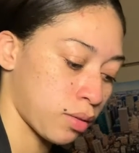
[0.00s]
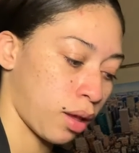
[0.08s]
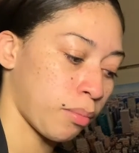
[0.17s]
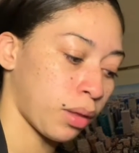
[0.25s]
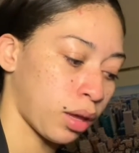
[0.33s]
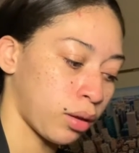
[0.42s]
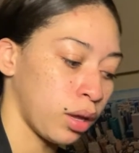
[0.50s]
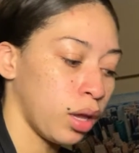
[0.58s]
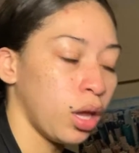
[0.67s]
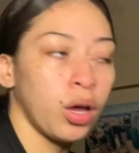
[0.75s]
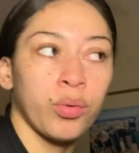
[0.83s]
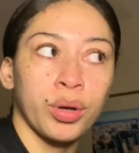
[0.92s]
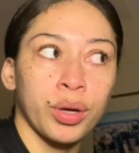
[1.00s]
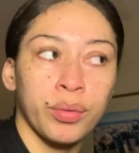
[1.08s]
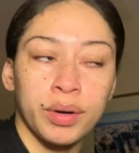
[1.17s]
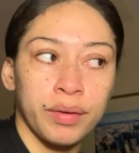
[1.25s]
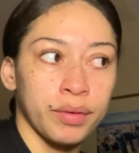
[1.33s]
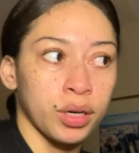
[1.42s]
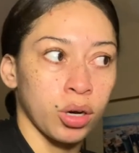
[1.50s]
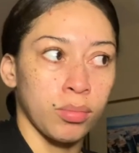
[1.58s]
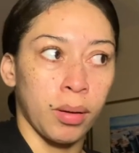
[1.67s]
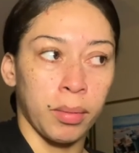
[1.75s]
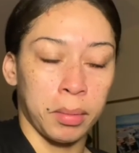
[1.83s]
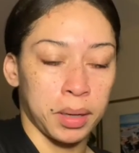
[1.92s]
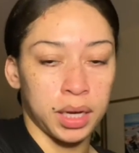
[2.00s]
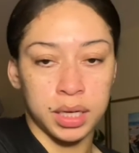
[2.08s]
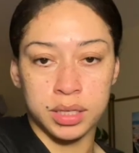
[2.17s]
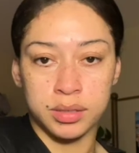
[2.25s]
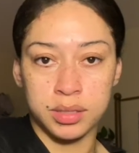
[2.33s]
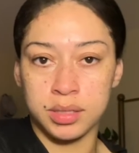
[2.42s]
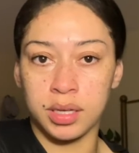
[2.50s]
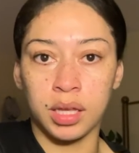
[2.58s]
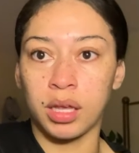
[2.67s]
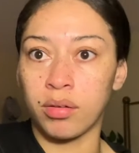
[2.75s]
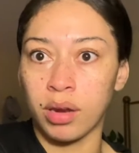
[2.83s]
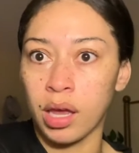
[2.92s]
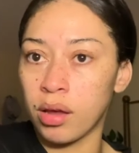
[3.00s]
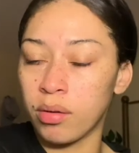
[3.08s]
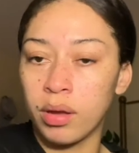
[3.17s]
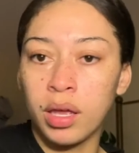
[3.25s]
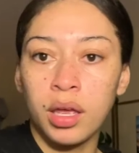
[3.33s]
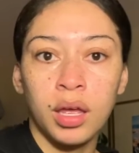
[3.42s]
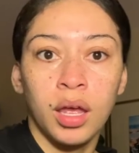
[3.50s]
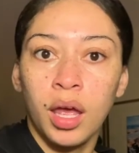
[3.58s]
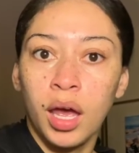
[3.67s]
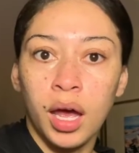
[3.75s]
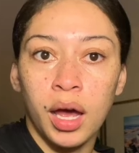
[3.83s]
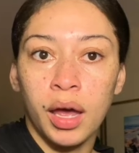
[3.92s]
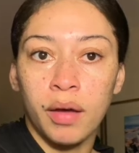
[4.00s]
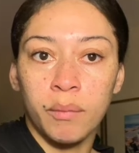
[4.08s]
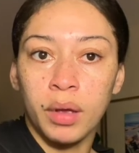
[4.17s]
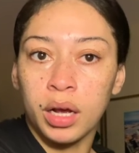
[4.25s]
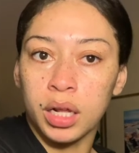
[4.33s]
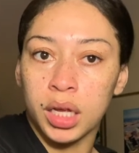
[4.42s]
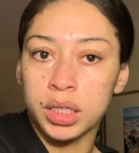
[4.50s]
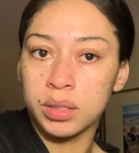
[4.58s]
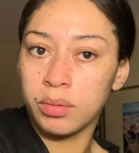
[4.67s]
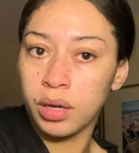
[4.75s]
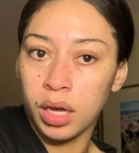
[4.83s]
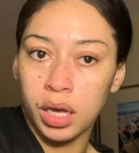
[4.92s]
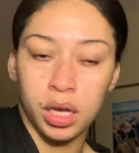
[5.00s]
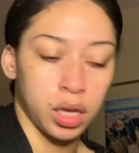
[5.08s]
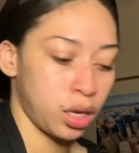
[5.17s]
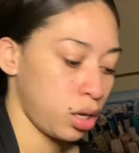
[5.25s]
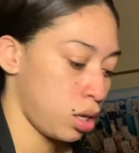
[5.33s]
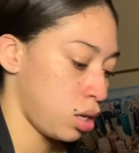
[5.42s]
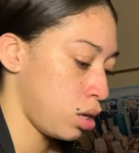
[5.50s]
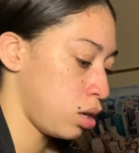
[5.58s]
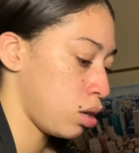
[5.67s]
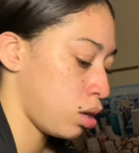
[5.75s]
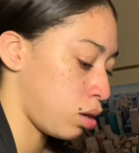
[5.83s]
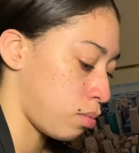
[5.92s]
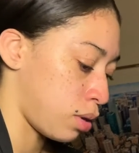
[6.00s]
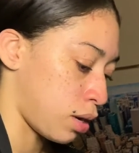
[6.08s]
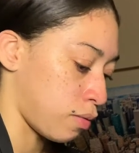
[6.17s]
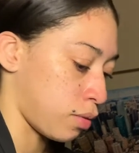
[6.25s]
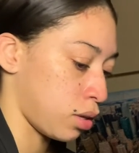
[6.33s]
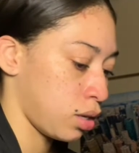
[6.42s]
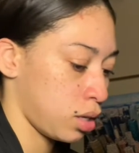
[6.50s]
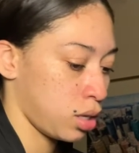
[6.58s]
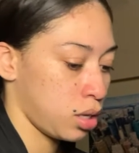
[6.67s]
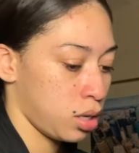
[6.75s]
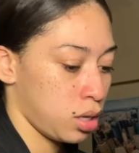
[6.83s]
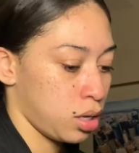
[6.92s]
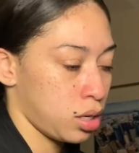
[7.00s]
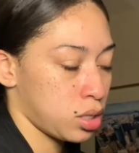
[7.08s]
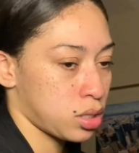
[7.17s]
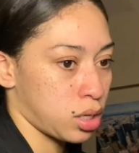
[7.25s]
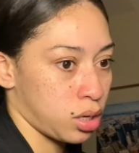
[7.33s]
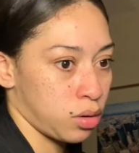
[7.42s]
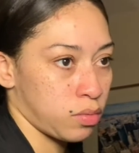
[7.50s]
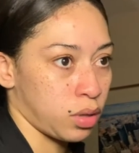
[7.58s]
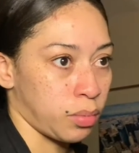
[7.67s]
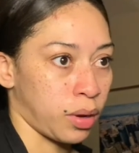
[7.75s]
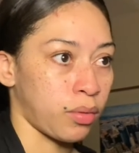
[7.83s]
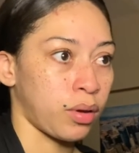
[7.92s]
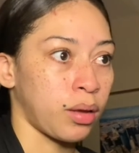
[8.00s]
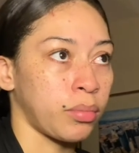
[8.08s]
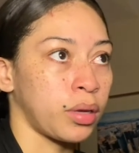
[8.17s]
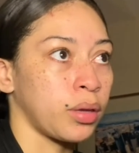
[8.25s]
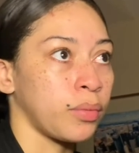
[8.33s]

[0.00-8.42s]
So I'm like, well, whenever I go to my house, you know, I'll have a big glass of wine or whatever so I don't really buy wine,